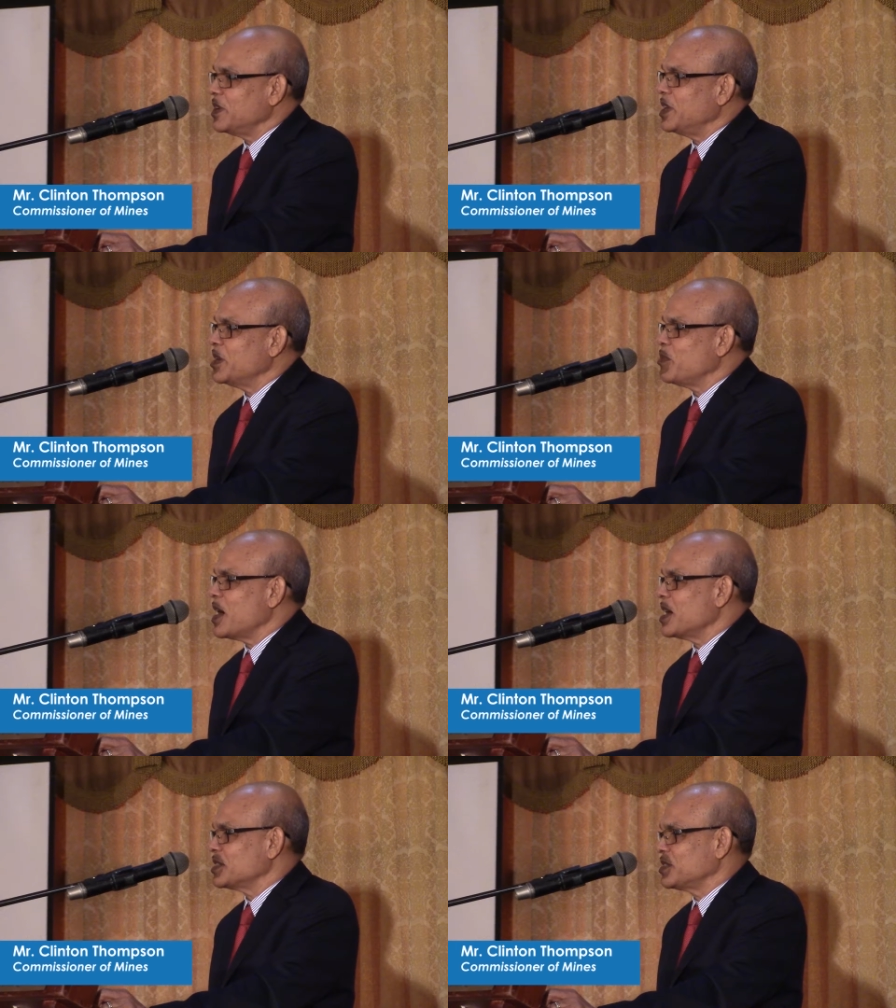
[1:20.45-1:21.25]
In the
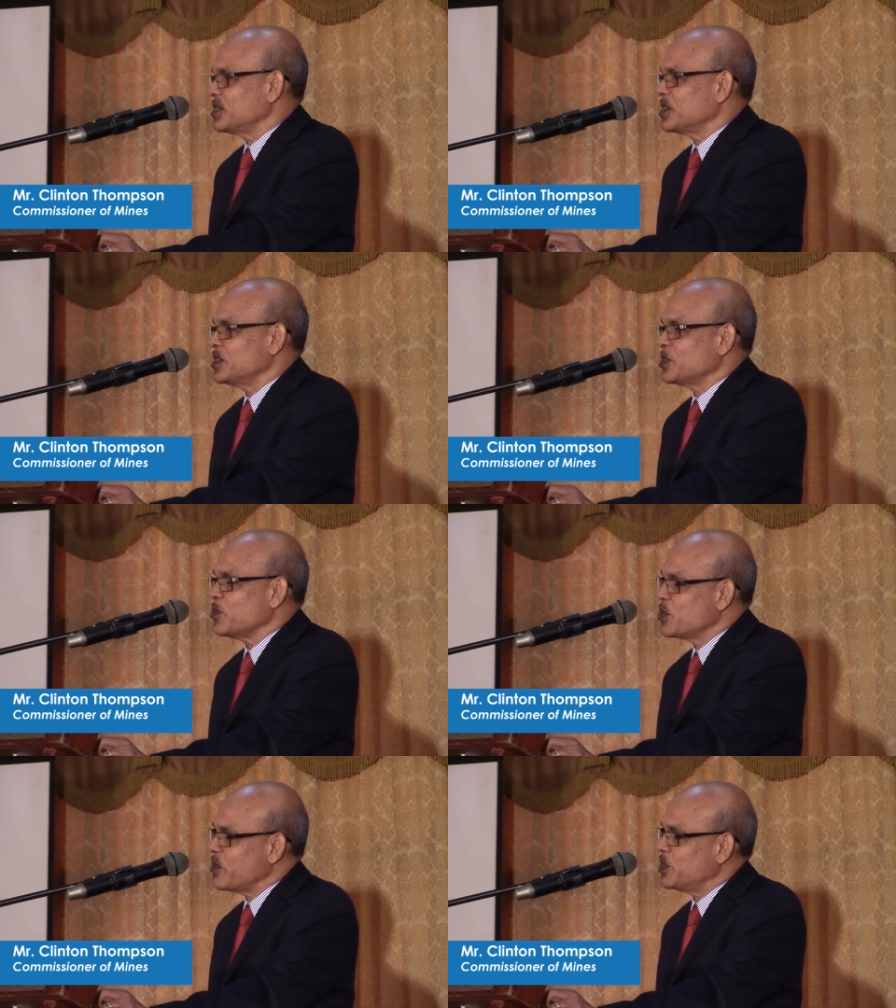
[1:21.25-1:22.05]
past, some
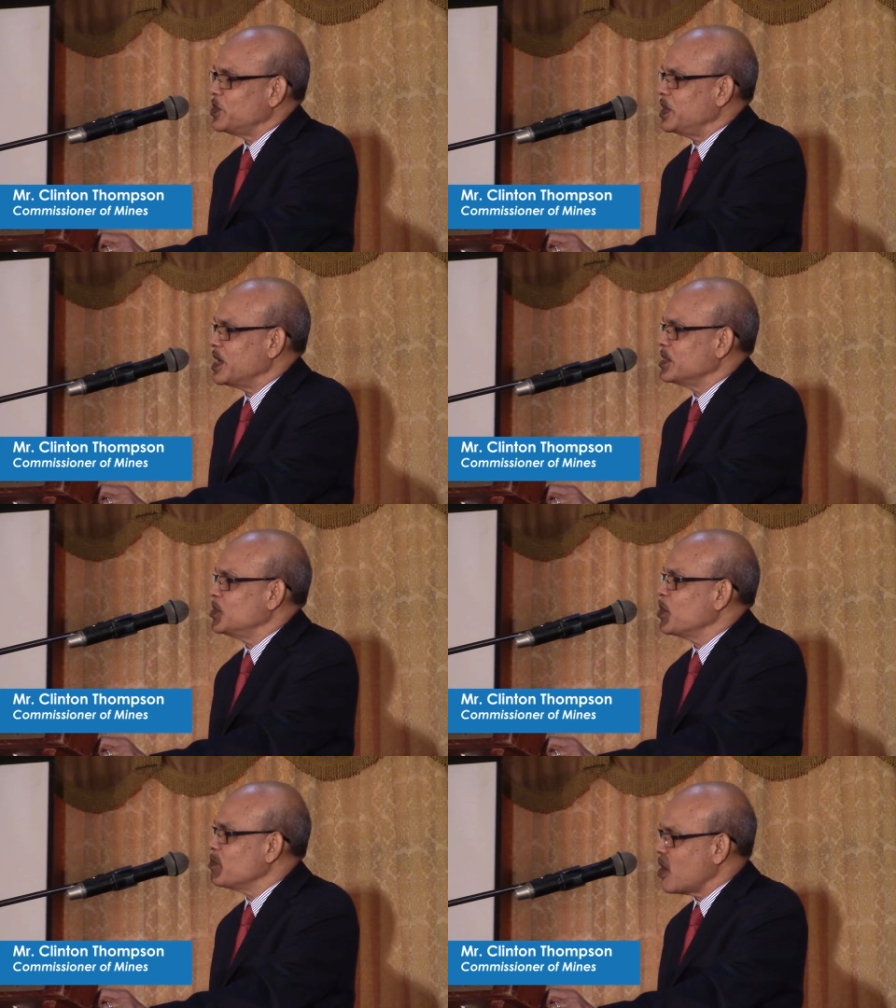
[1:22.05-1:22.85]
would refer to it as
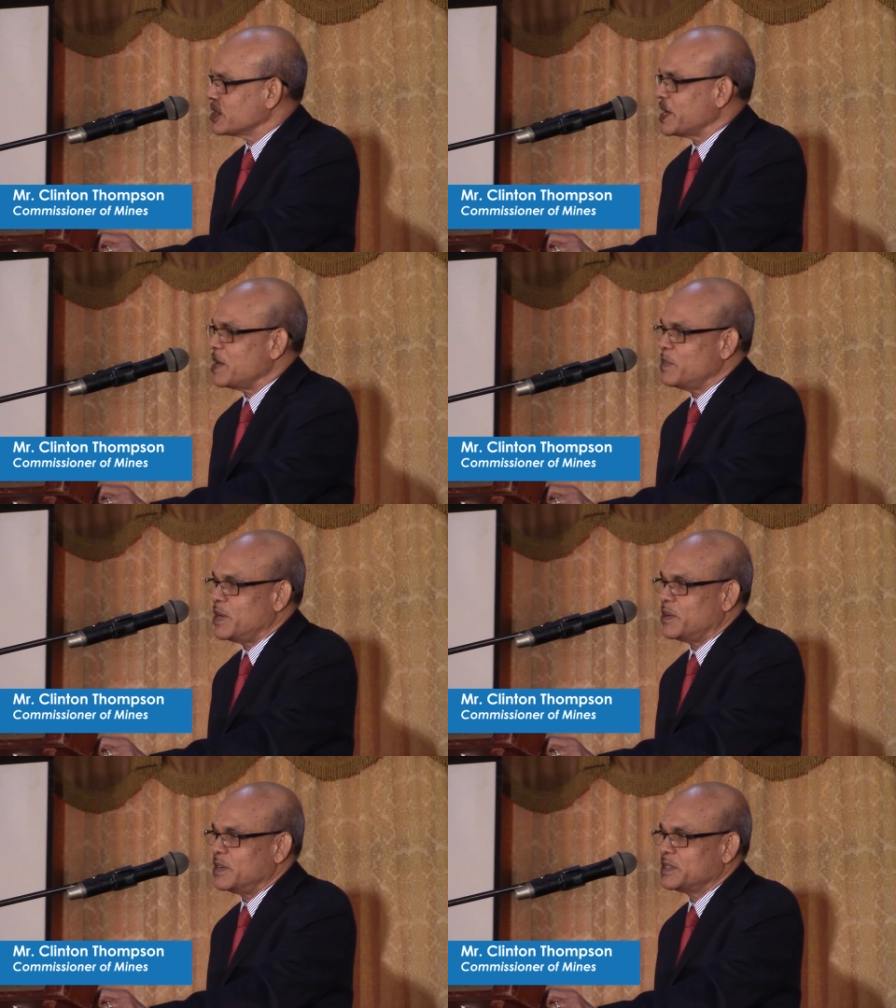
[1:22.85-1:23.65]
non-bauxite
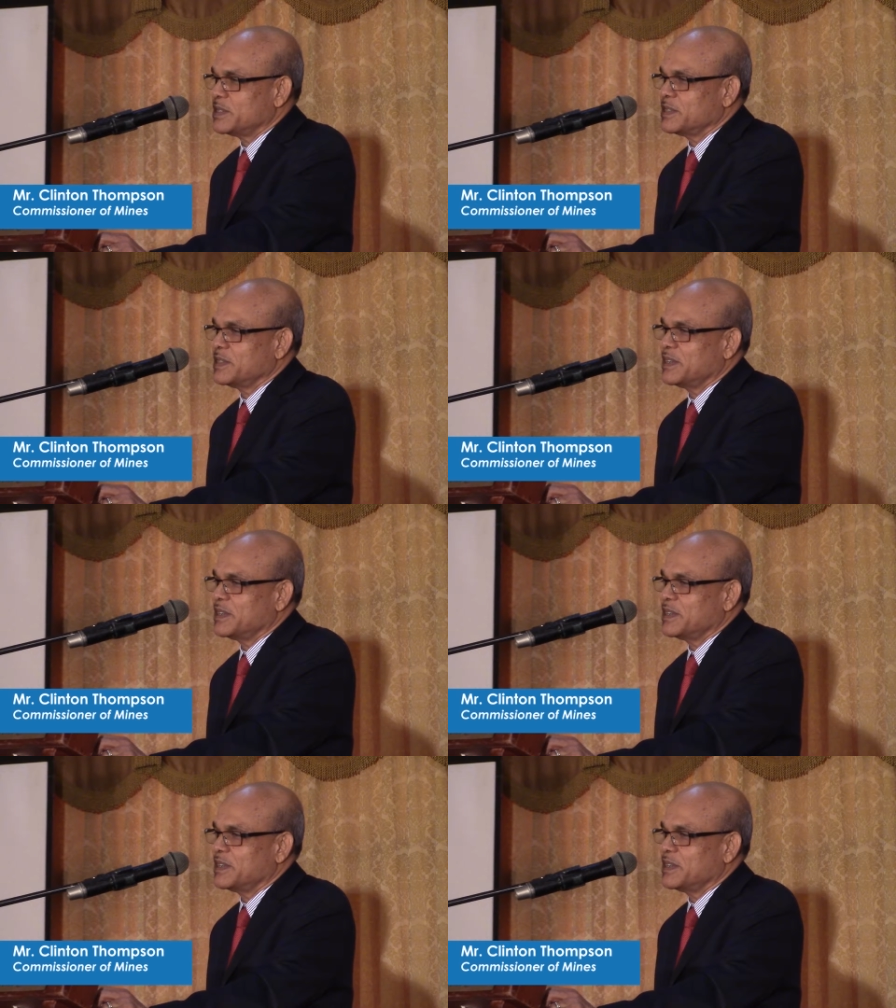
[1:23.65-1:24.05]
minerals.